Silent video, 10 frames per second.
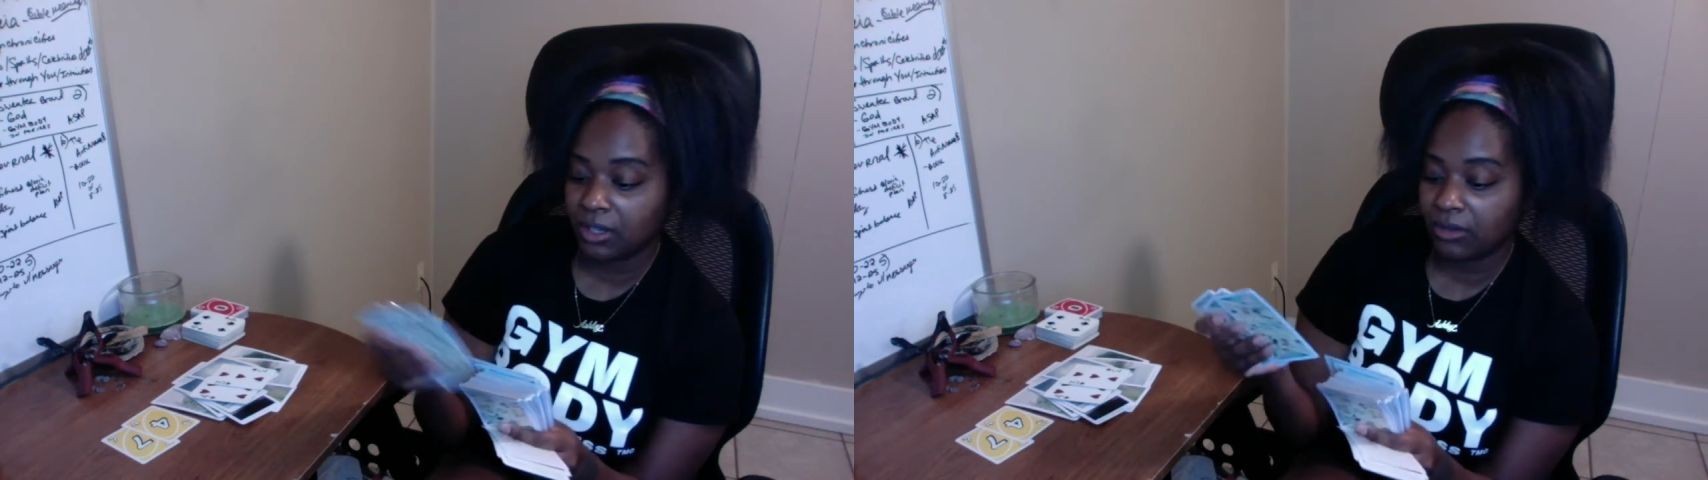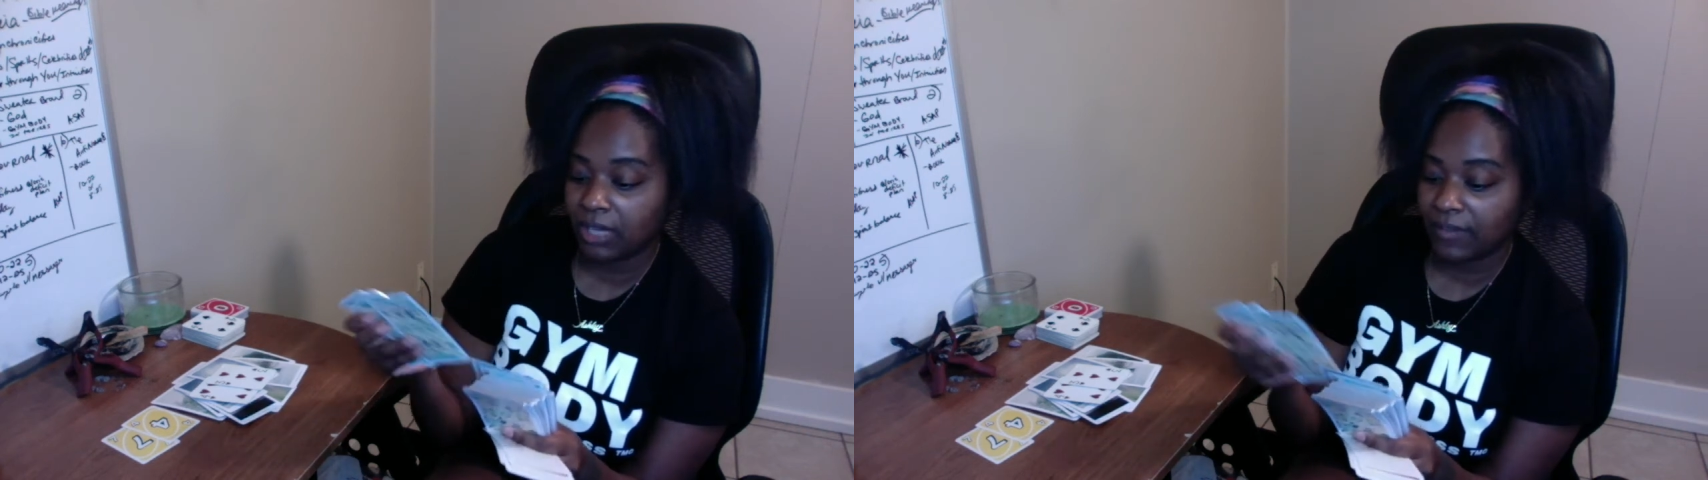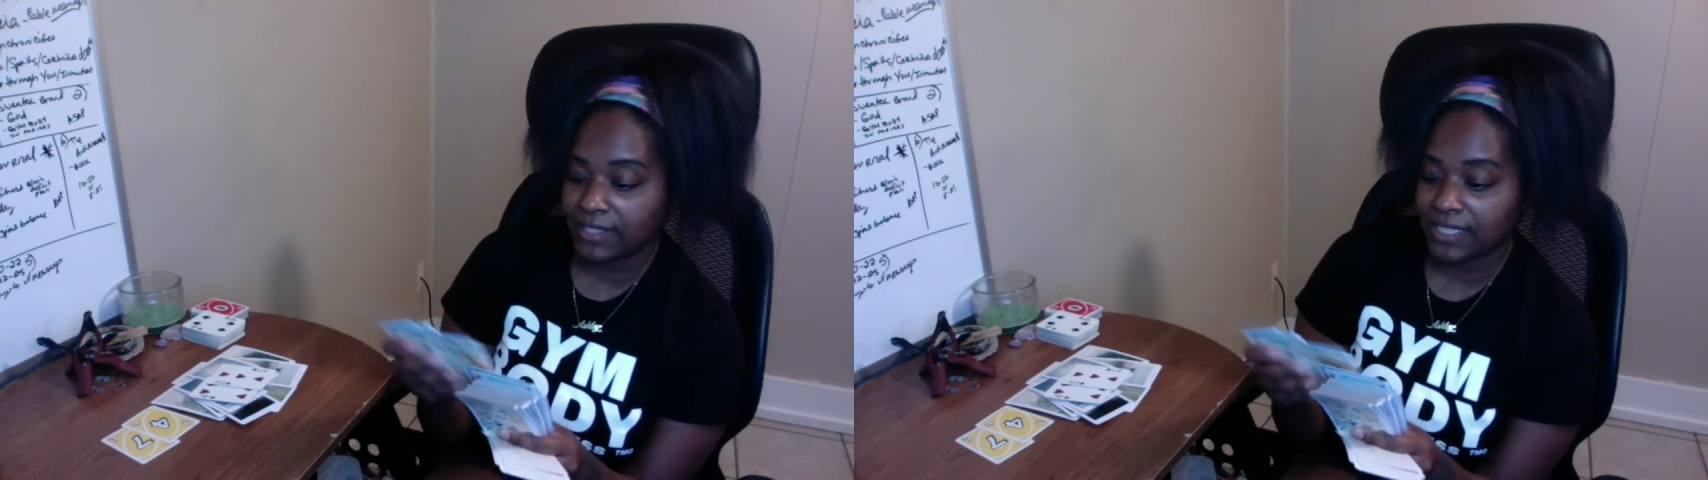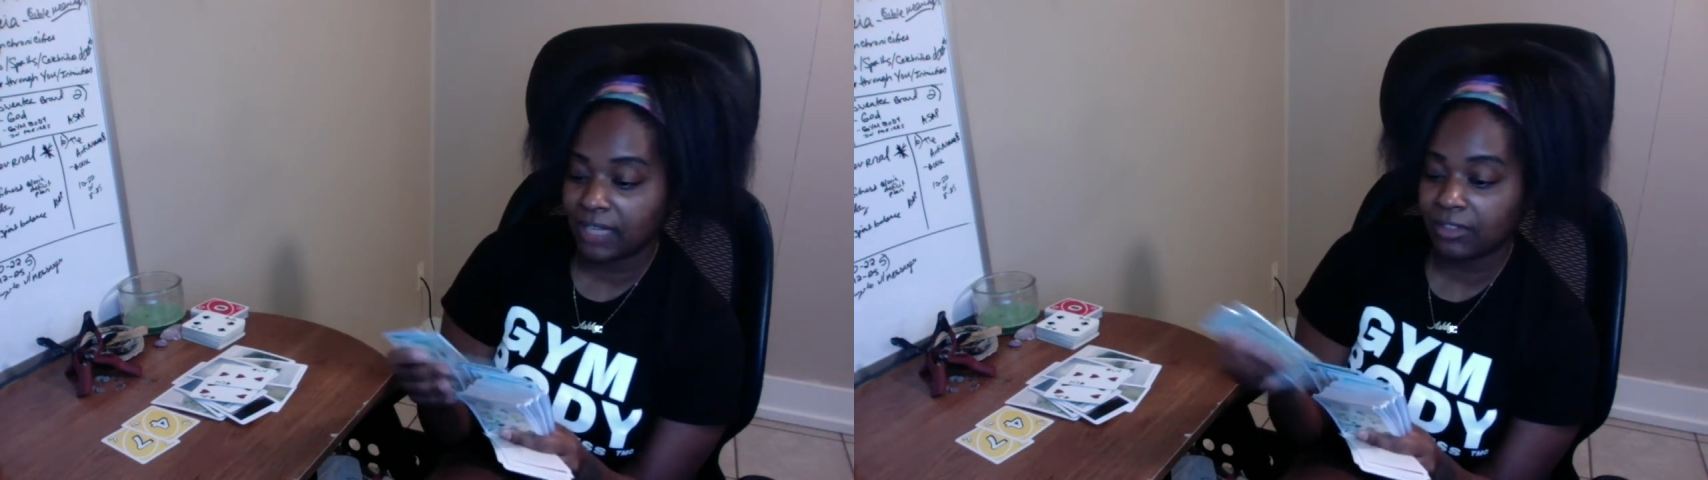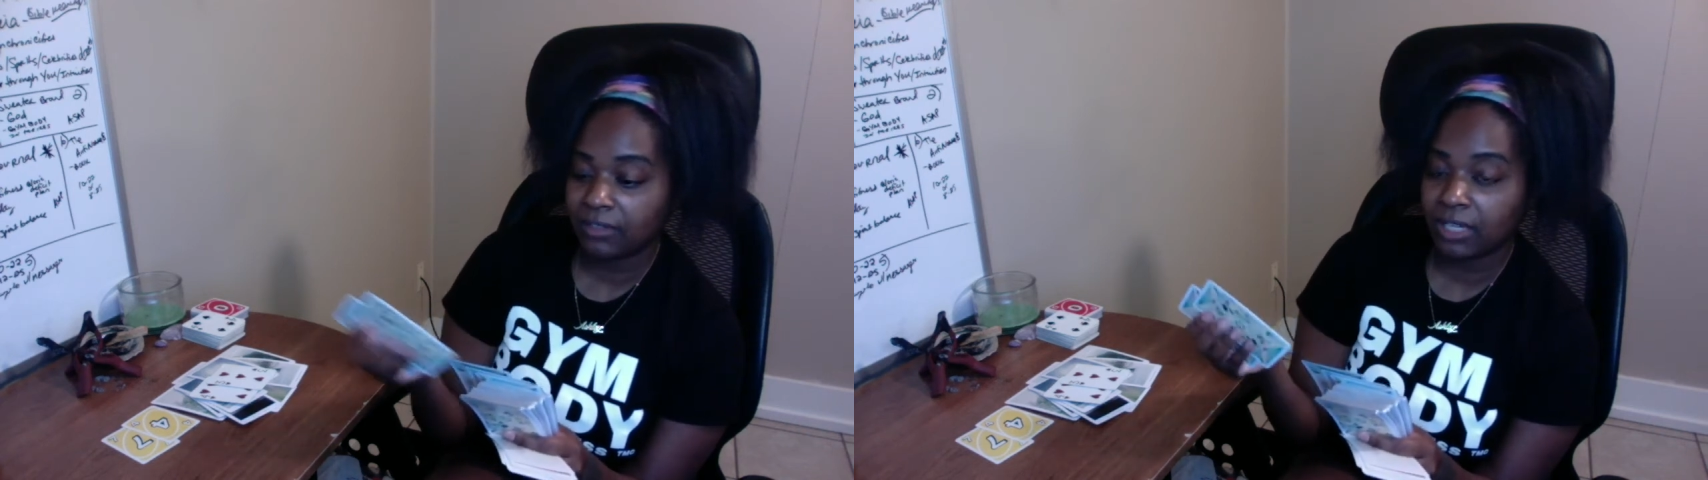we have the
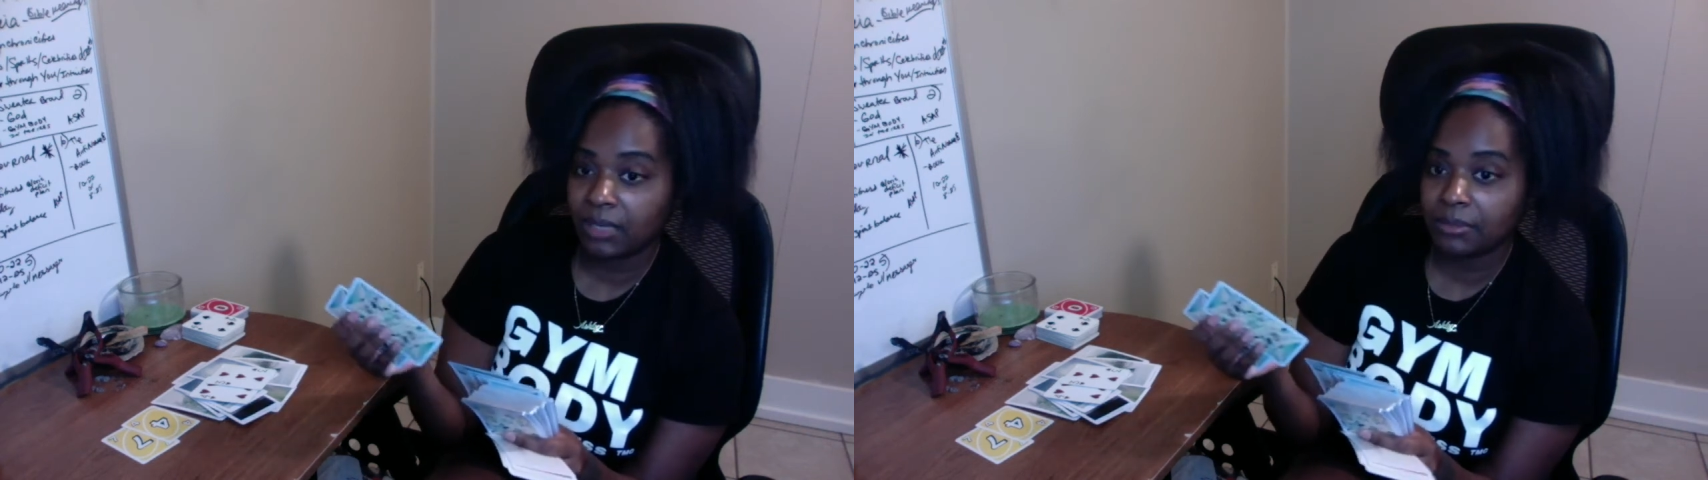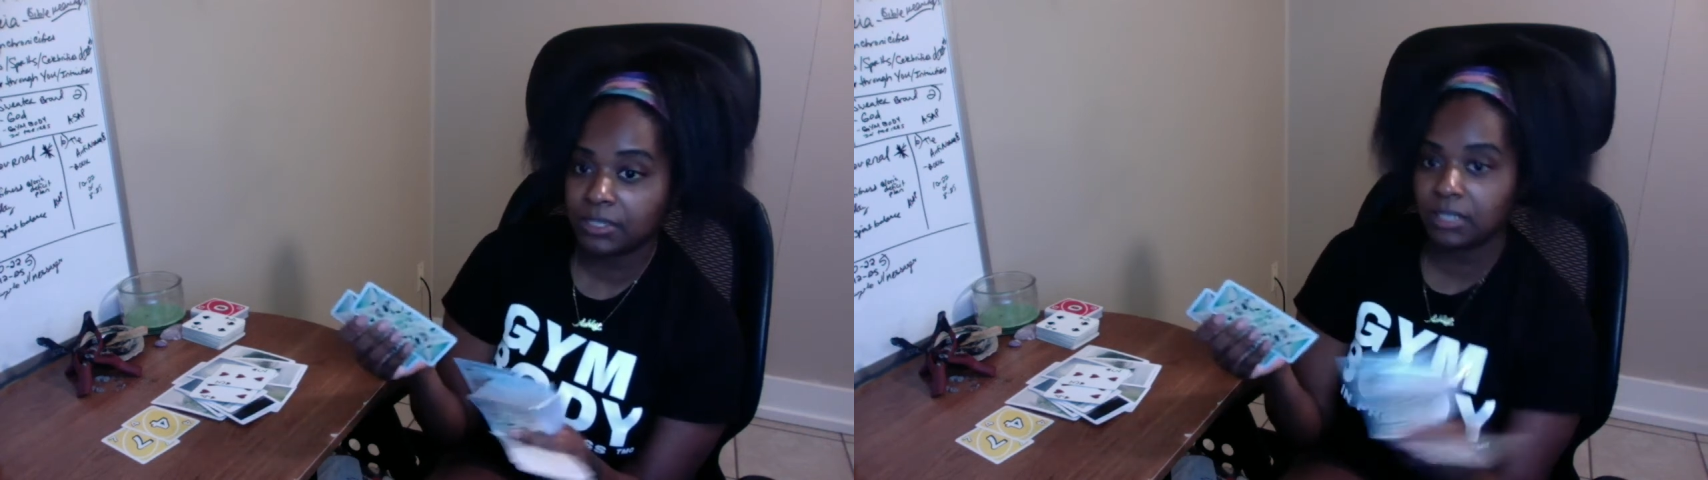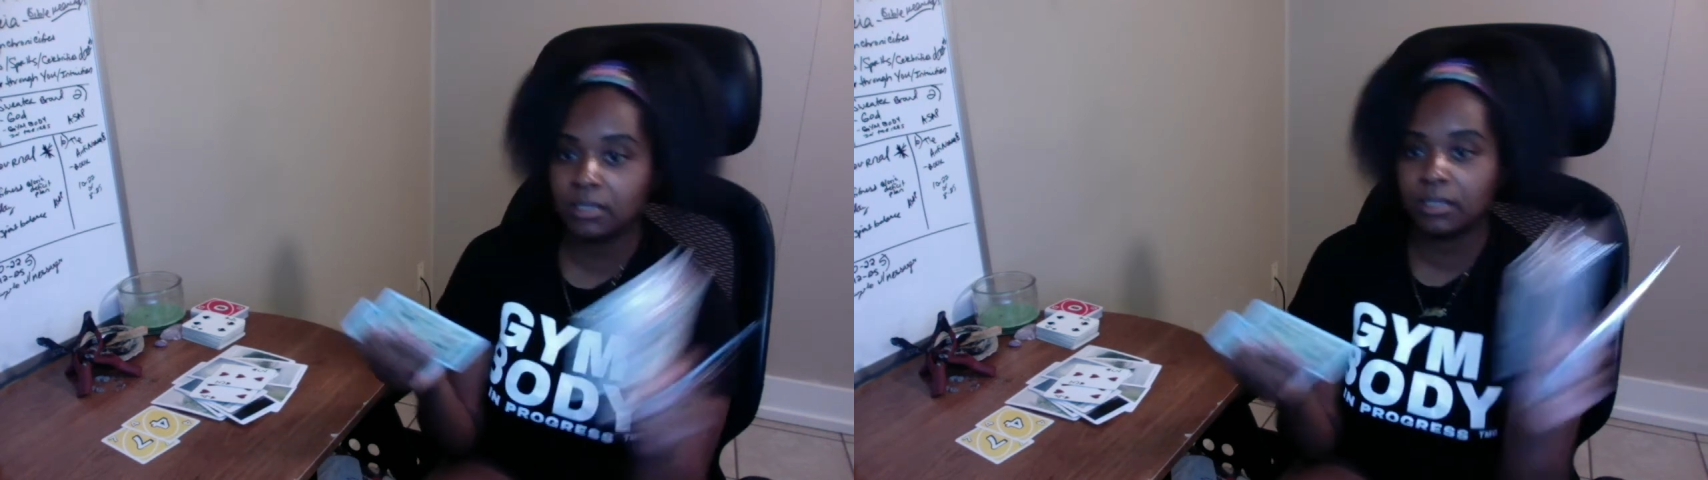Seven of Cups,